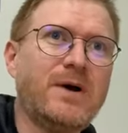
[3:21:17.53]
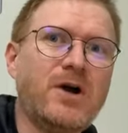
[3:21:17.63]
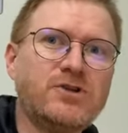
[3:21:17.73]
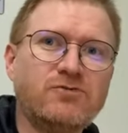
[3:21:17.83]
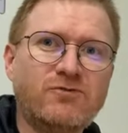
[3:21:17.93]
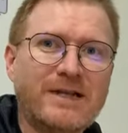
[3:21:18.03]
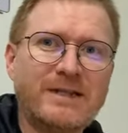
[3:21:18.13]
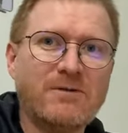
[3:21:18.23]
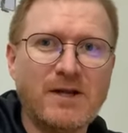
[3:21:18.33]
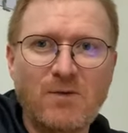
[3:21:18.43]
With the Purge,
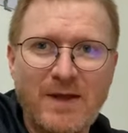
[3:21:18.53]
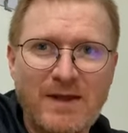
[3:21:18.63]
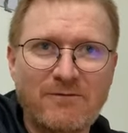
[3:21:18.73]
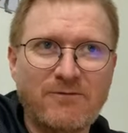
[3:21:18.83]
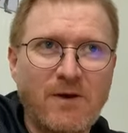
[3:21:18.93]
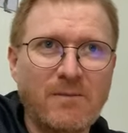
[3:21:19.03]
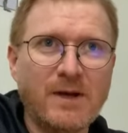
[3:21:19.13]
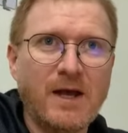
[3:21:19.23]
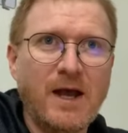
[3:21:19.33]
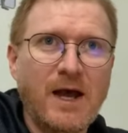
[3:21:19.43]
you really don't know where they're
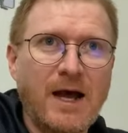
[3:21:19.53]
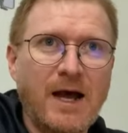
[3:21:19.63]
from.